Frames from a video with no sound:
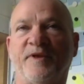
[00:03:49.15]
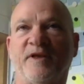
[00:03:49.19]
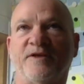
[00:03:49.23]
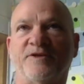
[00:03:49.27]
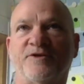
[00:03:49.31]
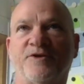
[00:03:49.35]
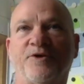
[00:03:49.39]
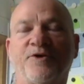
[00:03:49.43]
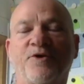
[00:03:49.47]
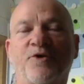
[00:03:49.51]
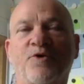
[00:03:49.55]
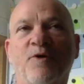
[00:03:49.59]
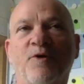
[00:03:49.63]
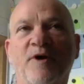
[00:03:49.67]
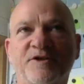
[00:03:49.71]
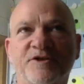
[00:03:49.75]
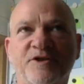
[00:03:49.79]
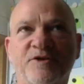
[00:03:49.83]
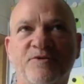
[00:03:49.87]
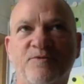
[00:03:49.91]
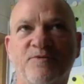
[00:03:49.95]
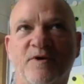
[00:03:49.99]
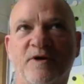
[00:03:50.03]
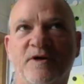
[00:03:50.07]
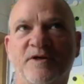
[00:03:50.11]
So your
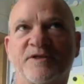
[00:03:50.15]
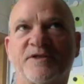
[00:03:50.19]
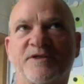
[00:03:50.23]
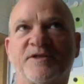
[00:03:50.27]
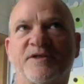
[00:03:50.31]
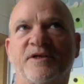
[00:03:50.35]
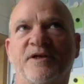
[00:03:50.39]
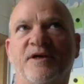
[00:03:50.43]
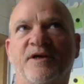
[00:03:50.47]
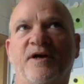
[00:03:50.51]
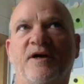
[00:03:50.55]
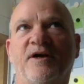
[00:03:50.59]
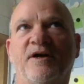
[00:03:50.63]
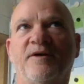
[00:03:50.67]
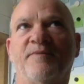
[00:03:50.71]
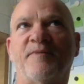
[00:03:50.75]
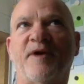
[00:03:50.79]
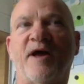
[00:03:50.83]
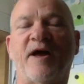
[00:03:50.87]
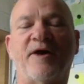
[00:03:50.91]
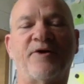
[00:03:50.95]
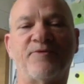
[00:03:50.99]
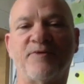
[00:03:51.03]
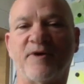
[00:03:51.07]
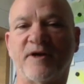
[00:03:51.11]
question was,
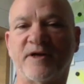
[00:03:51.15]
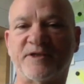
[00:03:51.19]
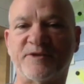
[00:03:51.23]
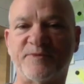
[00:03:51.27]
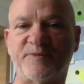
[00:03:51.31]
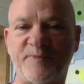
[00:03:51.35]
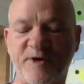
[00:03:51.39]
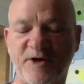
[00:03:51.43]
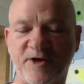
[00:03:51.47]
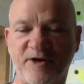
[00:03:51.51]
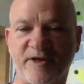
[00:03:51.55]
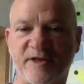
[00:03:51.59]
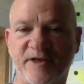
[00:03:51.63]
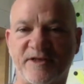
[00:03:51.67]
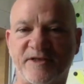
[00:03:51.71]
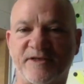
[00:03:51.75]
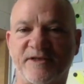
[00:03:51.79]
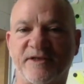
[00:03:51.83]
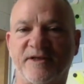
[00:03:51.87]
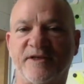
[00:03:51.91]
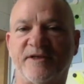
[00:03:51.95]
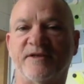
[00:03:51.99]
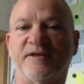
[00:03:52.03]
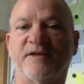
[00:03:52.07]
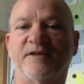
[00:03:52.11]
how do I experience
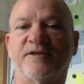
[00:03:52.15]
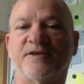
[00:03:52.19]
it?